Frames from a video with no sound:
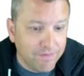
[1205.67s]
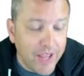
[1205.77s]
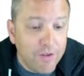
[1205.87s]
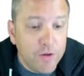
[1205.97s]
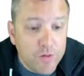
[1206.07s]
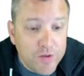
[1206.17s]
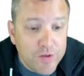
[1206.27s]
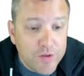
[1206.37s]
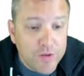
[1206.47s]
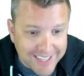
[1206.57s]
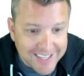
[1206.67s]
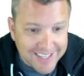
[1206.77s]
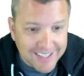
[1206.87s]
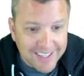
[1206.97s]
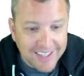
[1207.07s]
If you didn't,
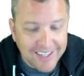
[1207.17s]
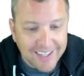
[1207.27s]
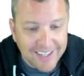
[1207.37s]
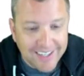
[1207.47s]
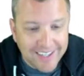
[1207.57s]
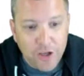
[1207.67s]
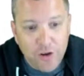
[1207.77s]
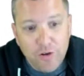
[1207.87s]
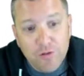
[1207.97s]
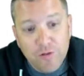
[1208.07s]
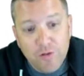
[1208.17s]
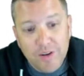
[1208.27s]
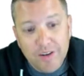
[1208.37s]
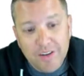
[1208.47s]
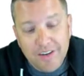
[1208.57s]
you've
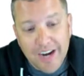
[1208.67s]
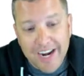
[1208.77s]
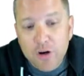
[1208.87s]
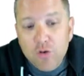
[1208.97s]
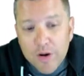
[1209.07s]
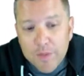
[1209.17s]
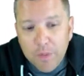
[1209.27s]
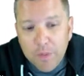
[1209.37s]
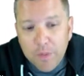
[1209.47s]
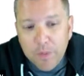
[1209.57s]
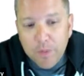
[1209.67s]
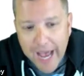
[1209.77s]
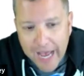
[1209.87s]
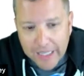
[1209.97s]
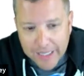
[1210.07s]
kind of crippled one
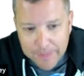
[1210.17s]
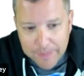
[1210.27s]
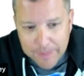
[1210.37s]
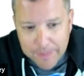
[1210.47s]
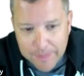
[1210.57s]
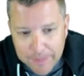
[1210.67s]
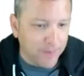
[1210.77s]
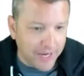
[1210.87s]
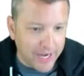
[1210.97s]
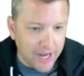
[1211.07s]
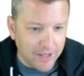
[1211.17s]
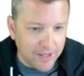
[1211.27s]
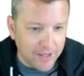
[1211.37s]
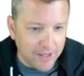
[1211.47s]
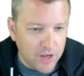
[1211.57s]
element of pipeline
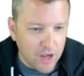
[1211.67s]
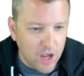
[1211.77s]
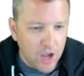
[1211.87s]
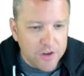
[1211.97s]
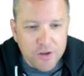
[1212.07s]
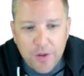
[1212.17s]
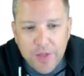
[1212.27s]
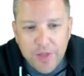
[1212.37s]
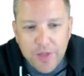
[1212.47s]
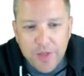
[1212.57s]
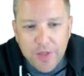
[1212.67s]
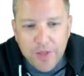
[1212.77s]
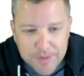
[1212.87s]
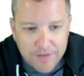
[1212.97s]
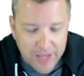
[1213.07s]
analytics. So these
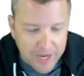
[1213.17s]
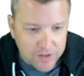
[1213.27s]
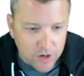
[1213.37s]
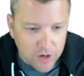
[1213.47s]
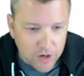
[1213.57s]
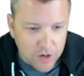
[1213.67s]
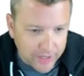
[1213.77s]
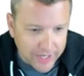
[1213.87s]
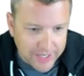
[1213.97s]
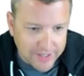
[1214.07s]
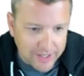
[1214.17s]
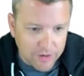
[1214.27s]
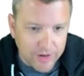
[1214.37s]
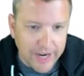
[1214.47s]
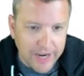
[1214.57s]
types of things are important
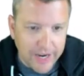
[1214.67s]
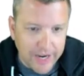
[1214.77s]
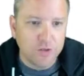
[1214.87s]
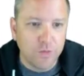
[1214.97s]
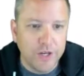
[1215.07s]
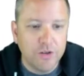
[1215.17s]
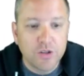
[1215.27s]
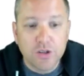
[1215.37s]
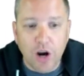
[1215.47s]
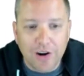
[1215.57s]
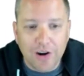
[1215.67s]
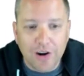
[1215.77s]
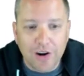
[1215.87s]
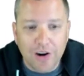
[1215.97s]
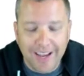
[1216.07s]
considerations when you start to
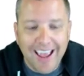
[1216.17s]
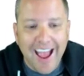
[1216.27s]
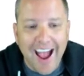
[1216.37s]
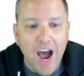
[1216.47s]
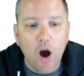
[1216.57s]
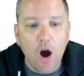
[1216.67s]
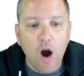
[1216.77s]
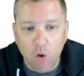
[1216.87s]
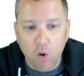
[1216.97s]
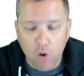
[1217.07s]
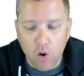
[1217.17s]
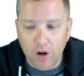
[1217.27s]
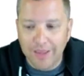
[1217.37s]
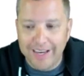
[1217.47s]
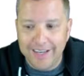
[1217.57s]
think, how do we
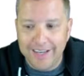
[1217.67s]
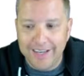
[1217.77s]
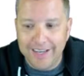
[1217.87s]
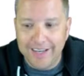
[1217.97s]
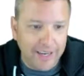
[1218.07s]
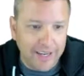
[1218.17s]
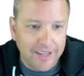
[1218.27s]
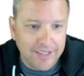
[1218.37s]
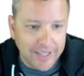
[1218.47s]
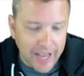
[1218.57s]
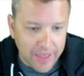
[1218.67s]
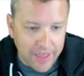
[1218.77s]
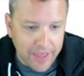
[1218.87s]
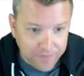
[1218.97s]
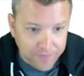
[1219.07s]
correlate data together?